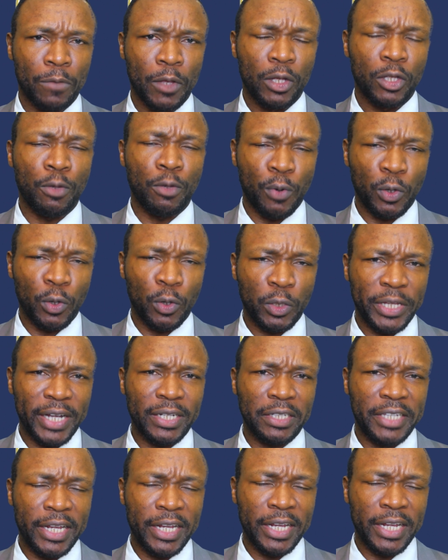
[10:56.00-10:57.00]
to protect
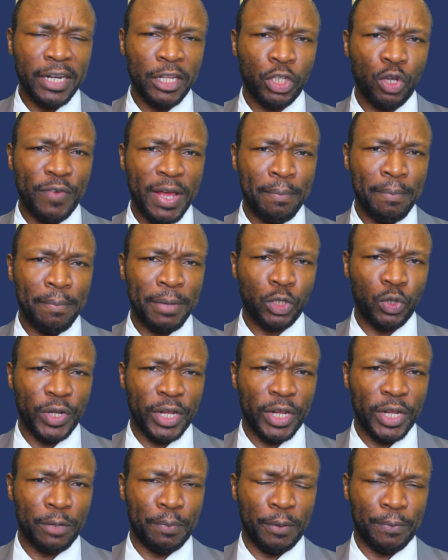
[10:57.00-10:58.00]
the dignity of the
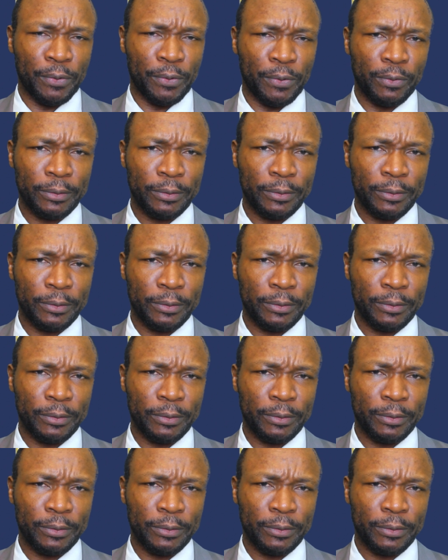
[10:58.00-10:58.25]
Ambazonian people.